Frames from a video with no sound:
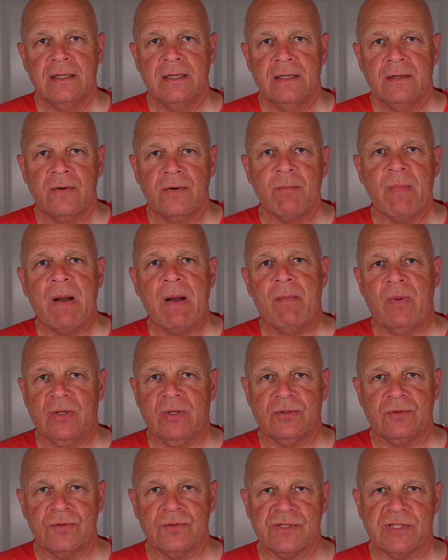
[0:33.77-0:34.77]
remember
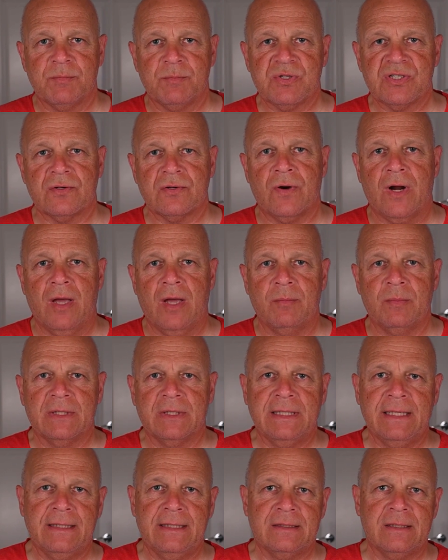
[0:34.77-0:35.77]
to subscribe.
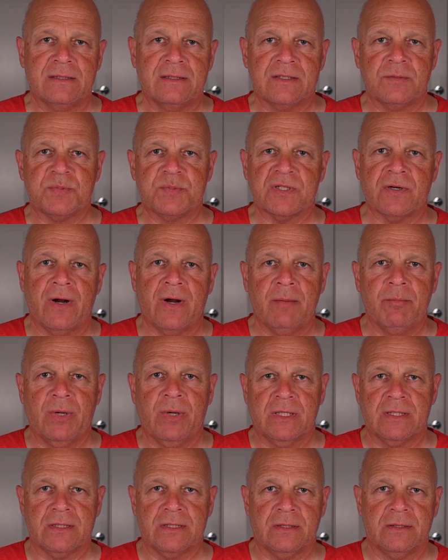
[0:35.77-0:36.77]
Click the subscribe
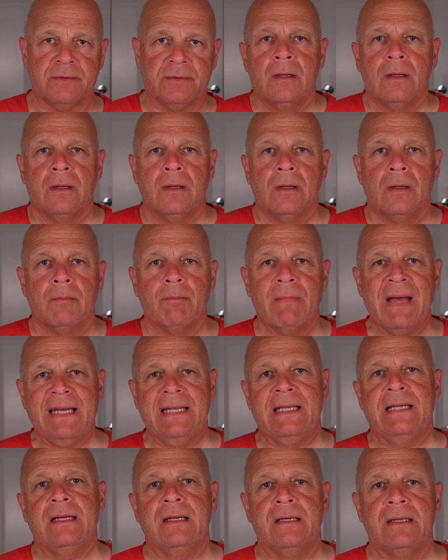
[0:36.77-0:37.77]
button.
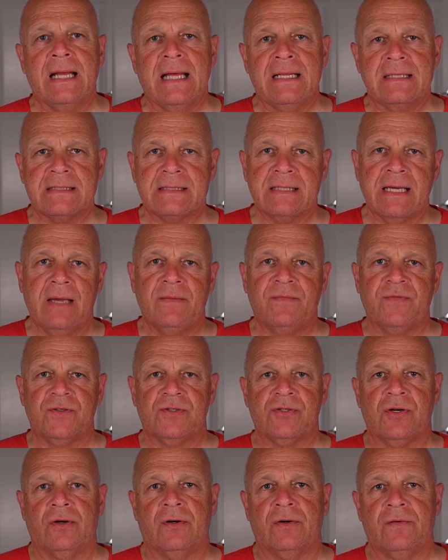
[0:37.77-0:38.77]
Many landscape
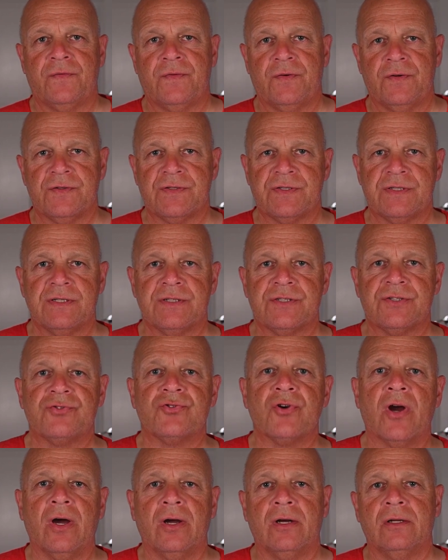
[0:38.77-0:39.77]
photographers
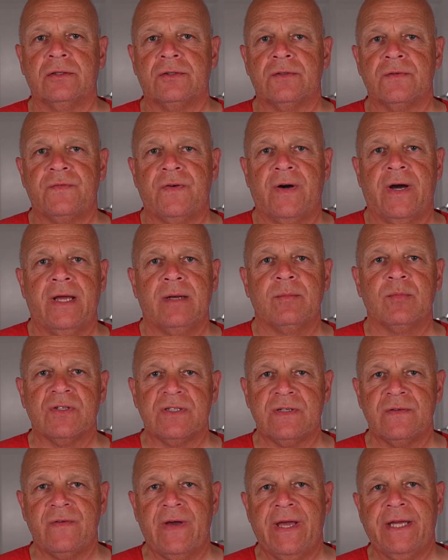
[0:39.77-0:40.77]
struggle to find
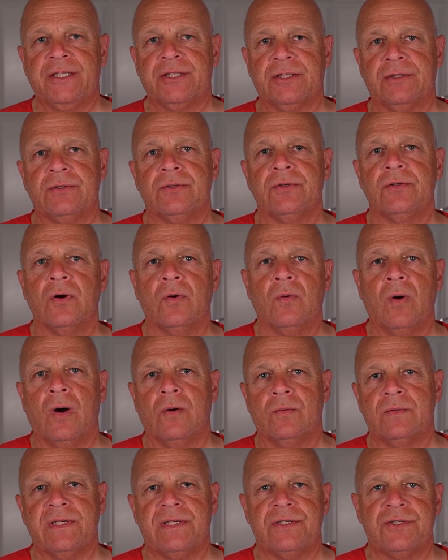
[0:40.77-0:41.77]
motivation to go
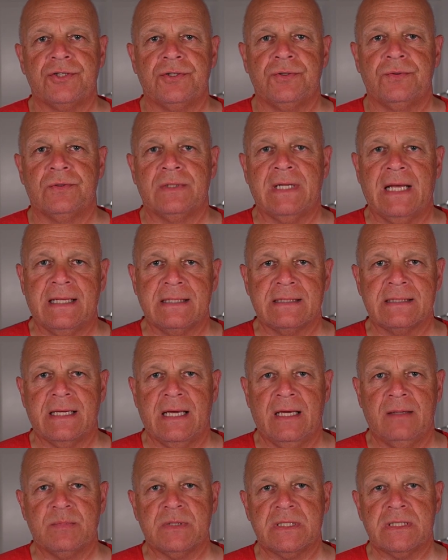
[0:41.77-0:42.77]
out and shoot
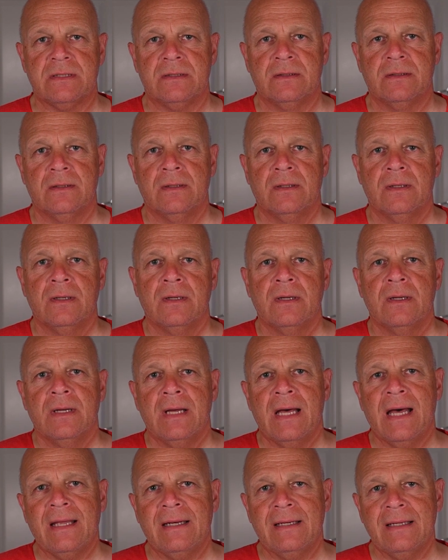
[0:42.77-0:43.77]
landscapes.
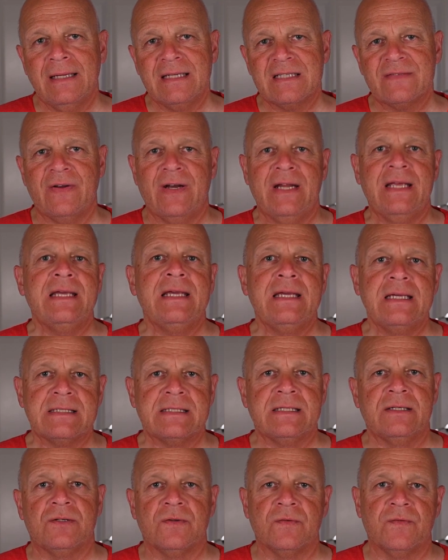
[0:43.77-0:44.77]
And it's very
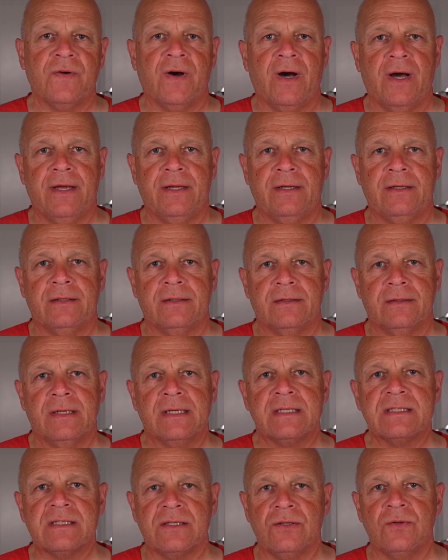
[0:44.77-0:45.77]
easy to find
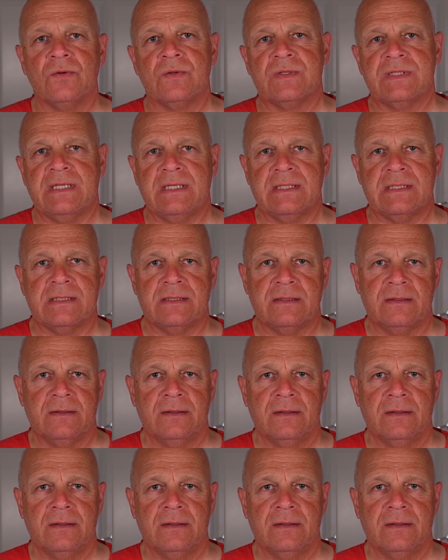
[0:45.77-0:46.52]
excuses.